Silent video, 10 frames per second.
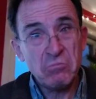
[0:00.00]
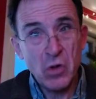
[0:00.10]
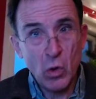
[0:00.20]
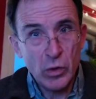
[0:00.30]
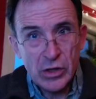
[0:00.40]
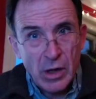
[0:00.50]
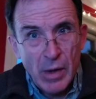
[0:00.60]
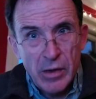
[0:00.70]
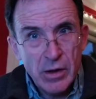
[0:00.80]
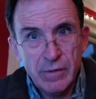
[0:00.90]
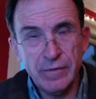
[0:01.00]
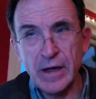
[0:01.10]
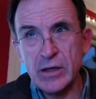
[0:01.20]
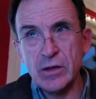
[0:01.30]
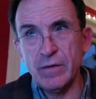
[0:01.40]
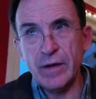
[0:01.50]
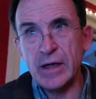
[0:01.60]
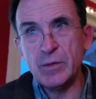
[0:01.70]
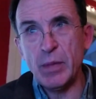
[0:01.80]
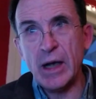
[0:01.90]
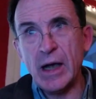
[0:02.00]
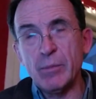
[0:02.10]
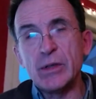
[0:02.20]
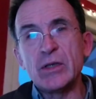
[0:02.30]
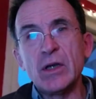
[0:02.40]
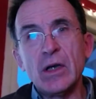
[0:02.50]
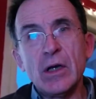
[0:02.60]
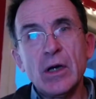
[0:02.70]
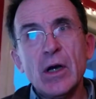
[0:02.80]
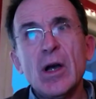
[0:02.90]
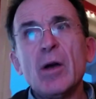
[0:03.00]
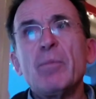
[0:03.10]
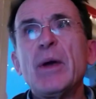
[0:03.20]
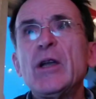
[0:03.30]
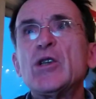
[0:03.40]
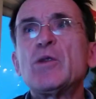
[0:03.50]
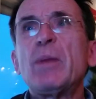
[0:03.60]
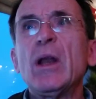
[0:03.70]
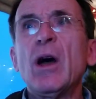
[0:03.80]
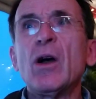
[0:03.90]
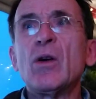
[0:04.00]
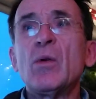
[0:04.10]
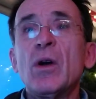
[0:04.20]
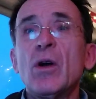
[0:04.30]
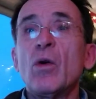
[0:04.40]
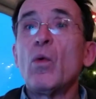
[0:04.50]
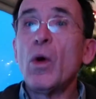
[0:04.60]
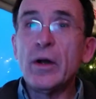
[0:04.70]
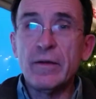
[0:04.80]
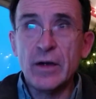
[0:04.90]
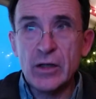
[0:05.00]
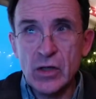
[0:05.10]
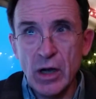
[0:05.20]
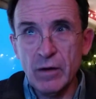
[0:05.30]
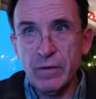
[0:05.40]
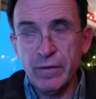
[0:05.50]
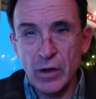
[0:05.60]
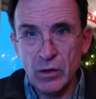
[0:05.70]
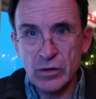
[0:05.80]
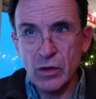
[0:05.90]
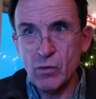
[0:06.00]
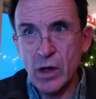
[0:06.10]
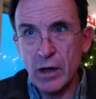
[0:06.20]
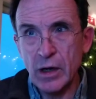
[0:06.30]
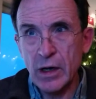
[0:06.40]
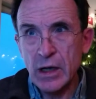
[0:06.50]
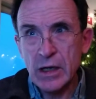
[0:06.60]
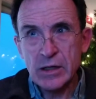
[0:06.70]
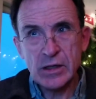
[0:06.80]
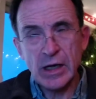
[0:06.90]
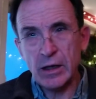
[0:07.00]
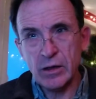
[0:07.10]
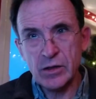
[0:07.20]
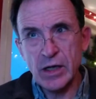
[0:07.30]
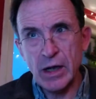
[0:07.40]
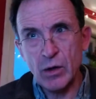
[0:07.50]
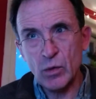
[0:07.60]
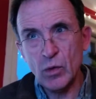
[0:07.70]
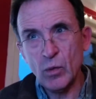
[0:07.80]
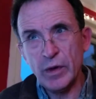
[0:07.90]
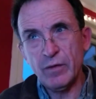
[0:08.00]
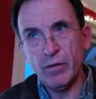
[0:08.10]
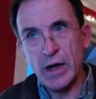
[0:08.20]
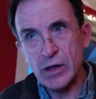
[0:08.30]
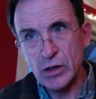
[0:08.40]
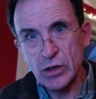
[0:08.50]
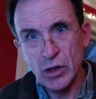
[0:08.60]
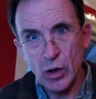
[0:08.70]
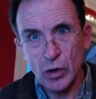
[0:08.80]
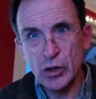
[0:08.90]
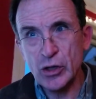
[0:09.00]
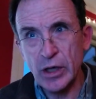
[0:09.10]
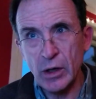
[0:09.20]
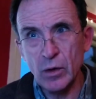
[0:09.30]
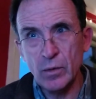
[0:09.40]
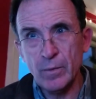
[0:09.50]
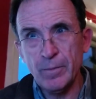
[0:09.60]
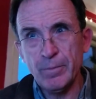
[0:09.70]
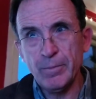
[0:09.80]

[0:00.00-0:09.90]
or some other face-to-face perhaps. Beached below, one of us unfurls a rug, settles down with friends on shingle.